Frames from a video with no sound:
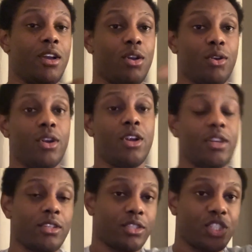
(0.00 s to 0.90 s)
or
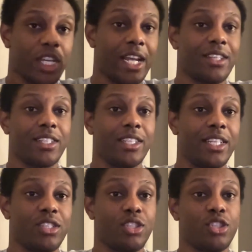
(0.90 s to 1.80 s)
her, check out the
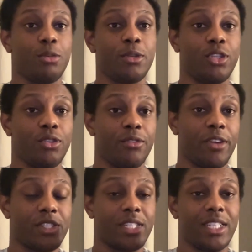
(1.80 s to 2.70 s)
link to Tuber University